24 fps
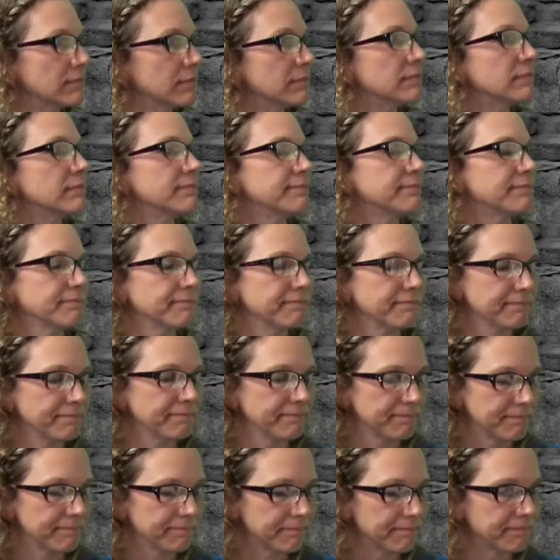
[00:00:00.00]

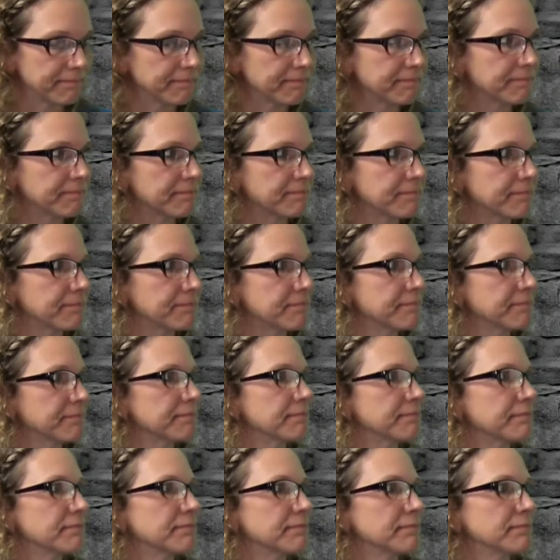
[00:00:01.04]

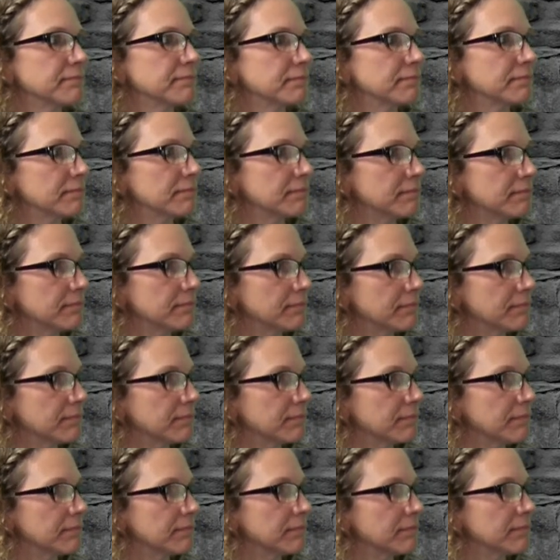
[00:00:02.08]

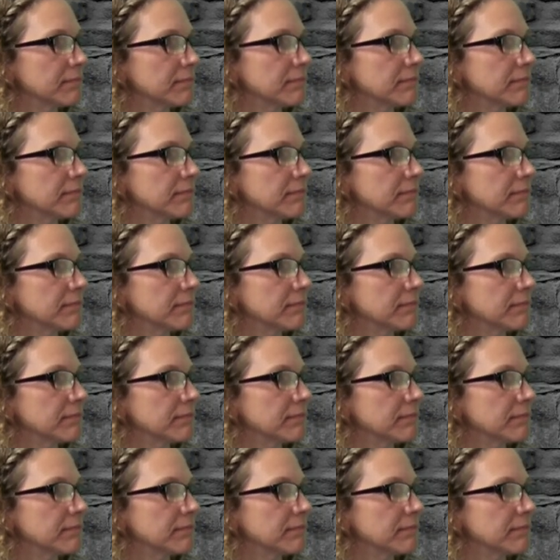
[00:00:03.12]
The person shown says nothing.